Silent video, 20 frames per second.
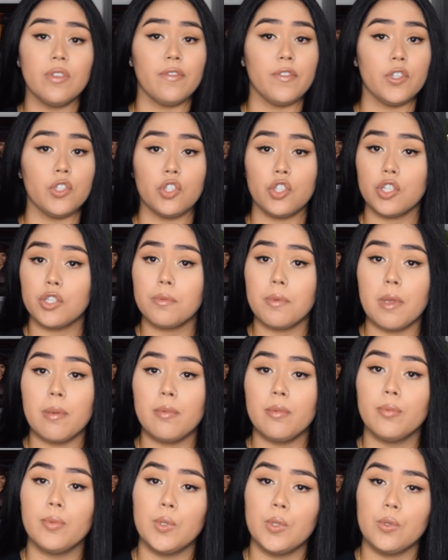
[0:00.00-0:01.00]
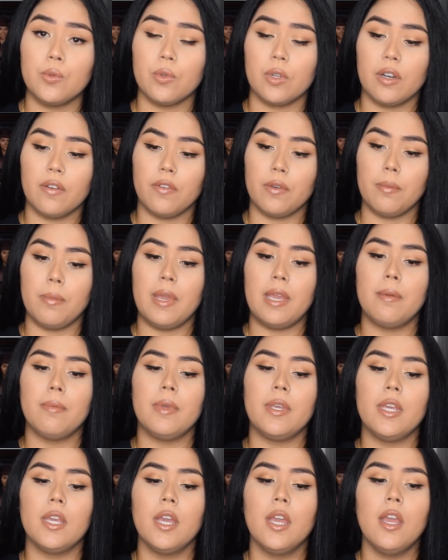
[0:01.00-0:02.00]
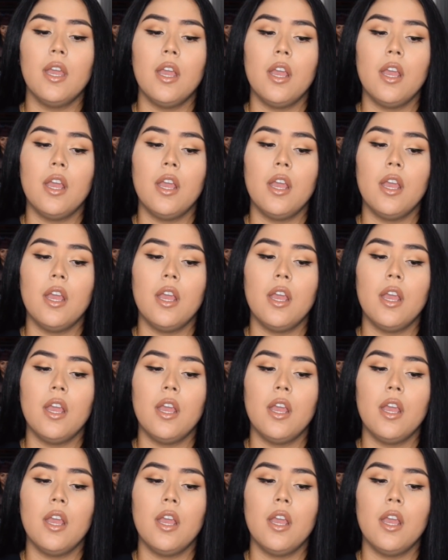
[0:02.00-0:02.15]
if it's just baby blues, whatever it may be,